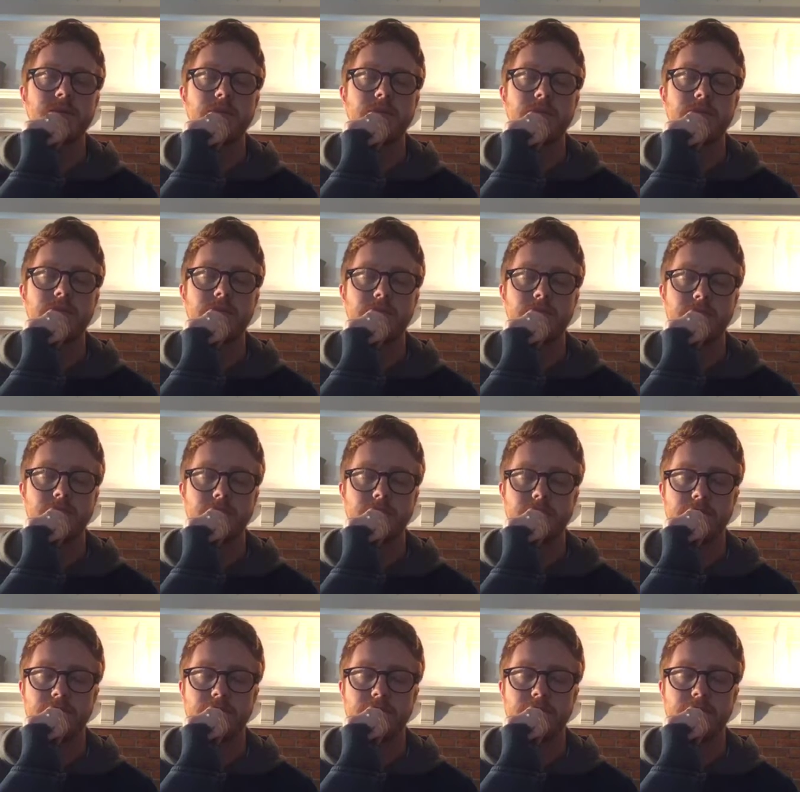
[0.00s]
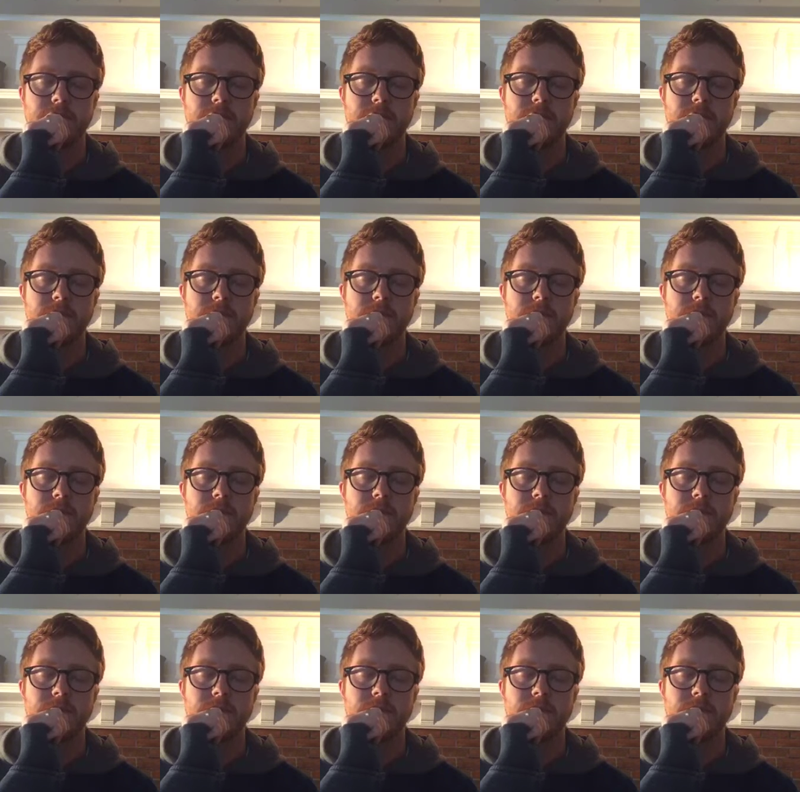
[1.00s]

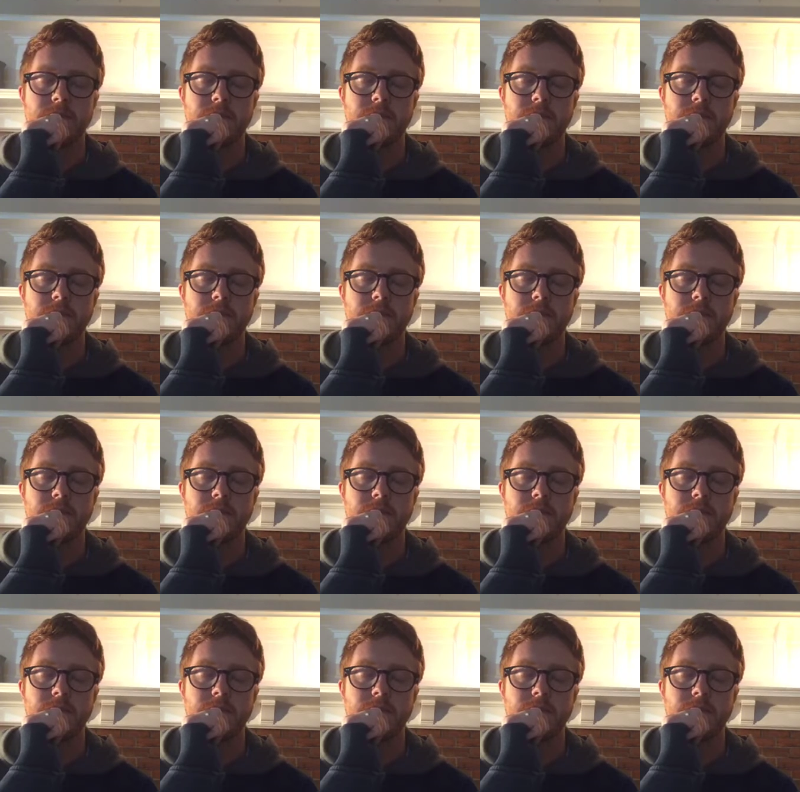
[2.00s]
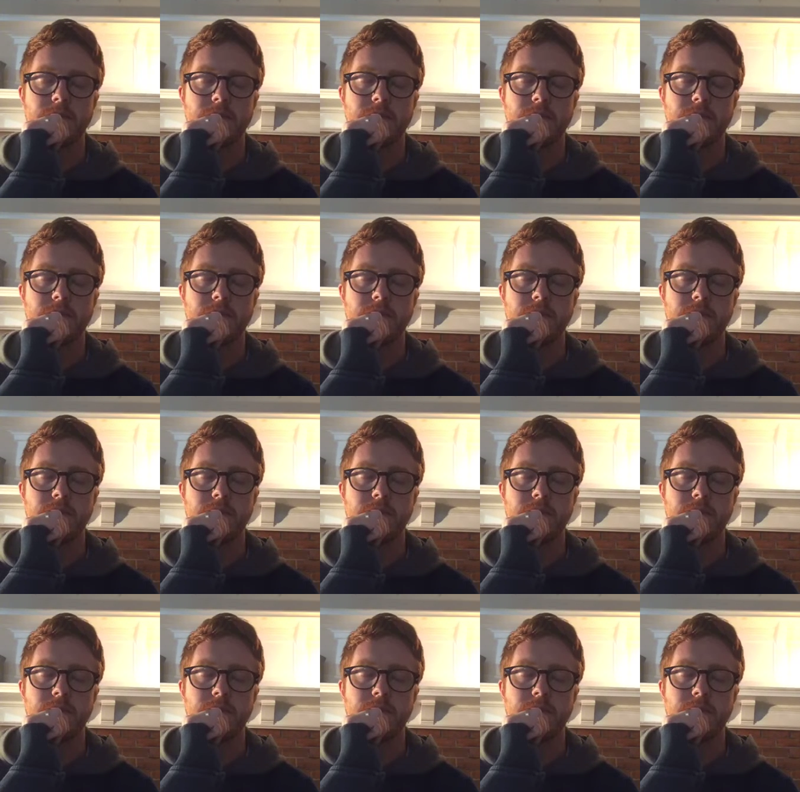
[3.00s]
Nobody speaks.